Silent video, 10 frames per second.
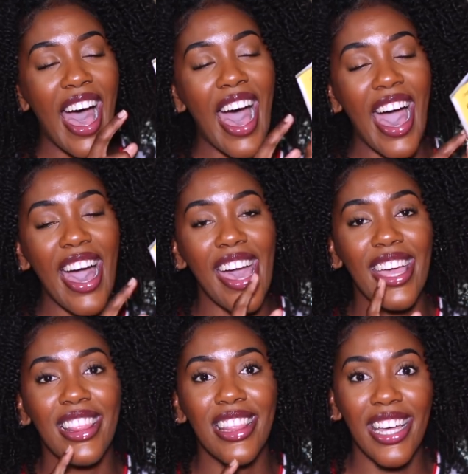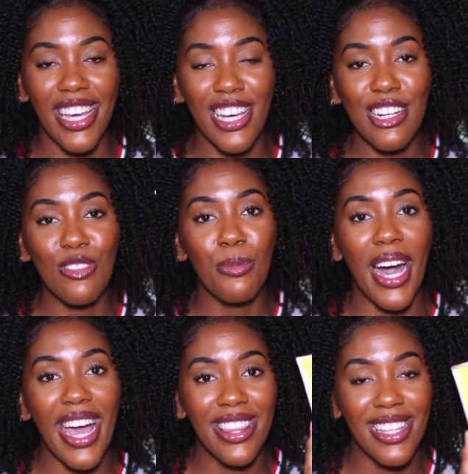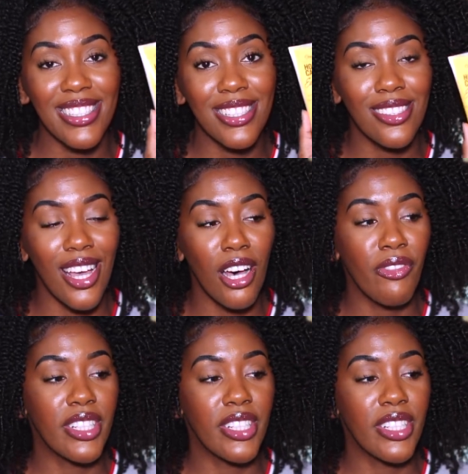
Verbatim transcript: I live by this stuff.